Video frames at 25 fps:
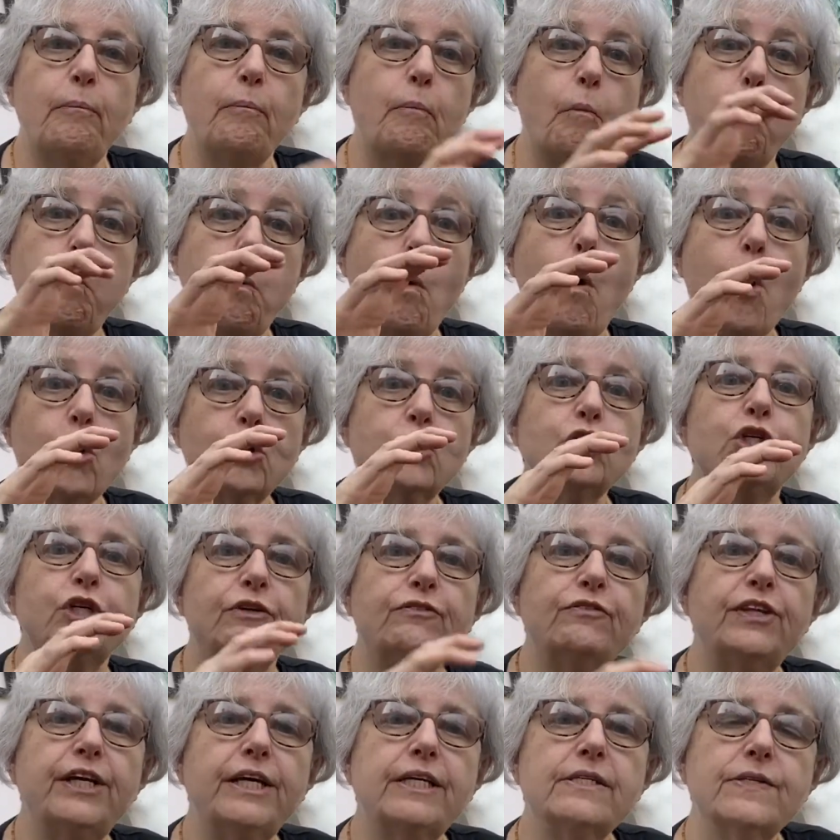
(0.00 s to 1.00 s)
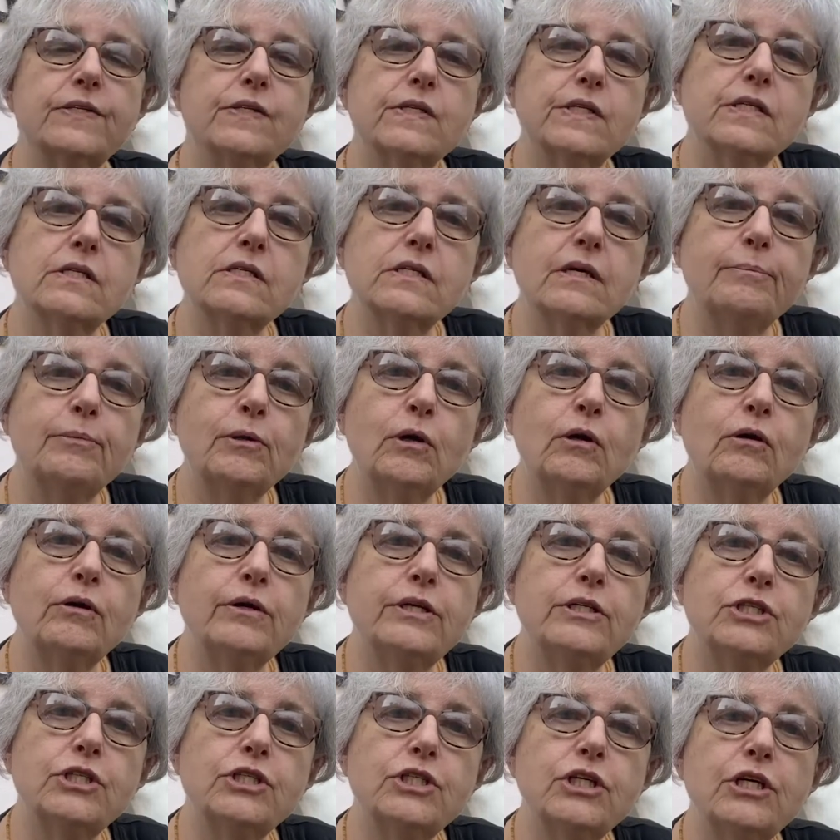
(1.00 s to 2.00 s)
wodge of this, and since I'm not
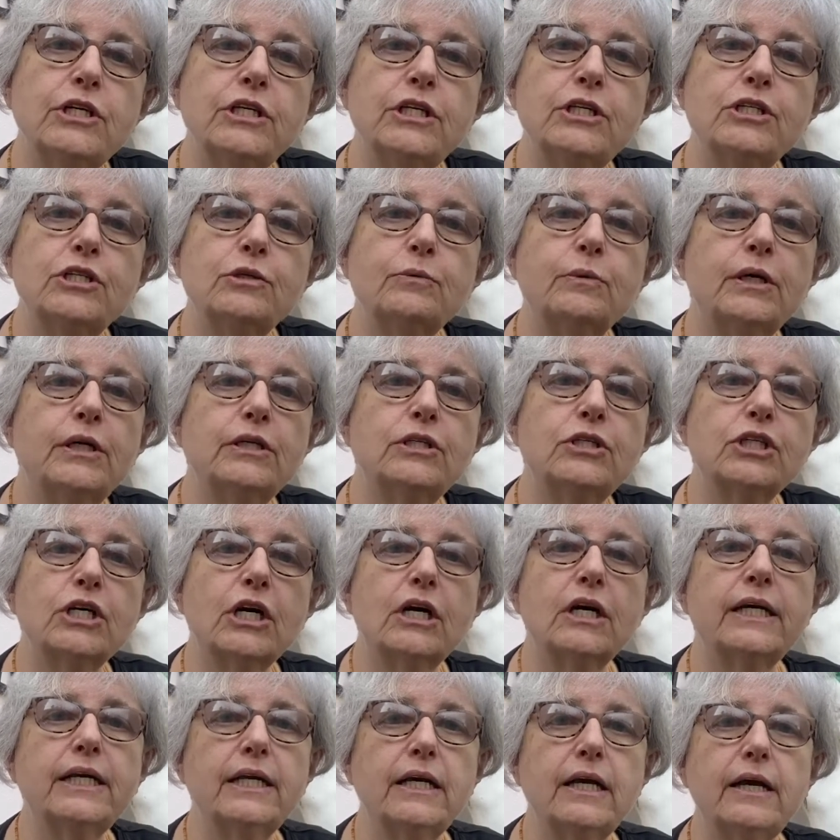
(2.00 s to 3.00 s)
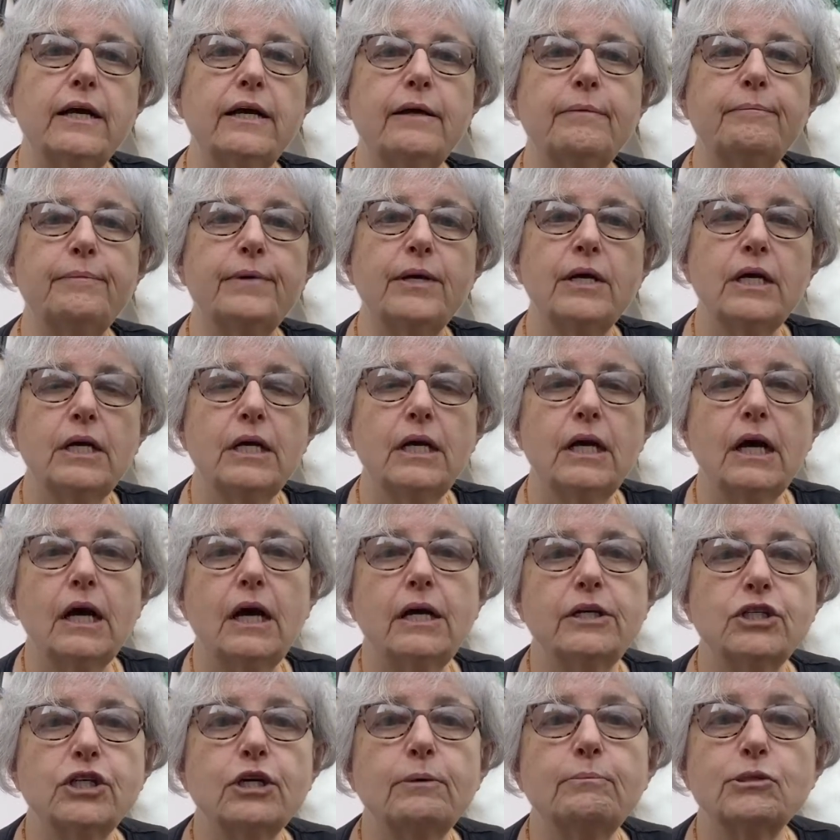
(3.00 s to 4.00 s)
going to turn into a giant
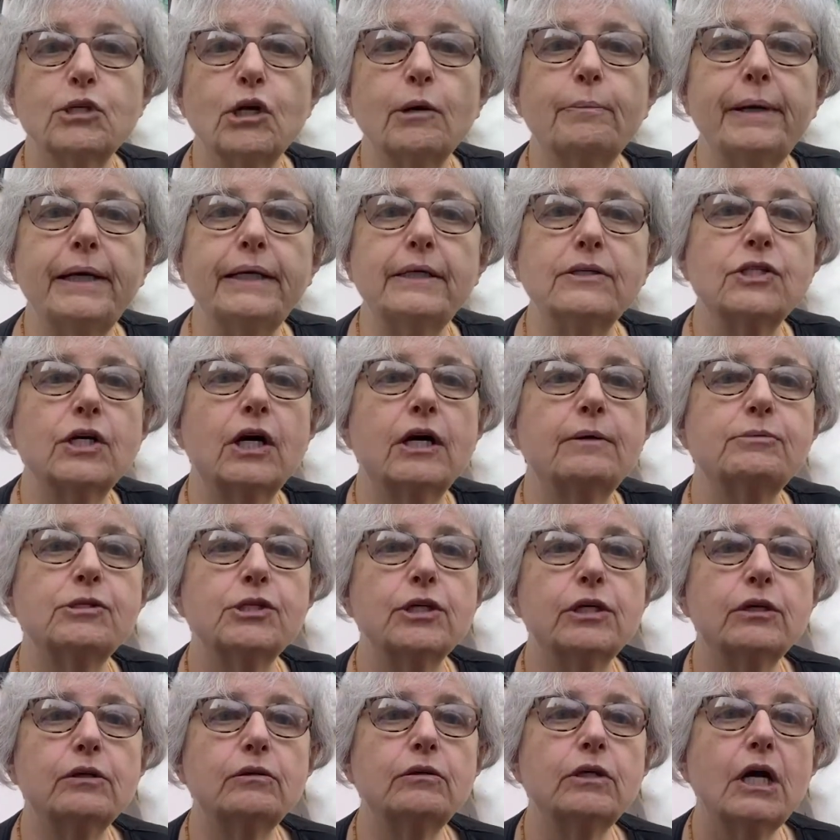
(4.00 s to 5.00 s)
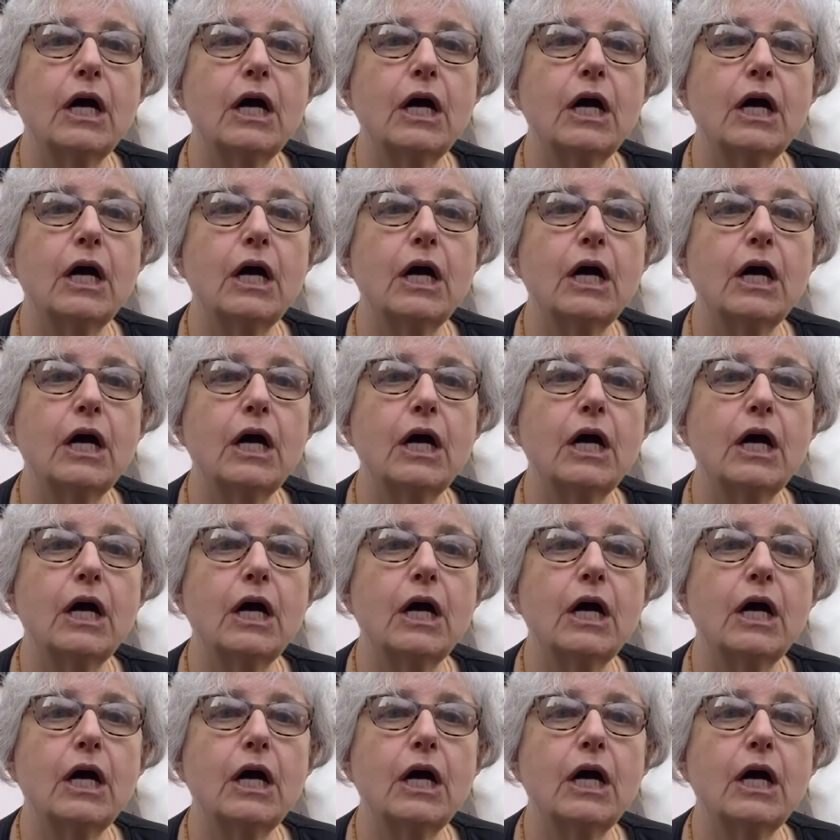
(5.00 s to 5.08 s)
a chip shop anytime soon,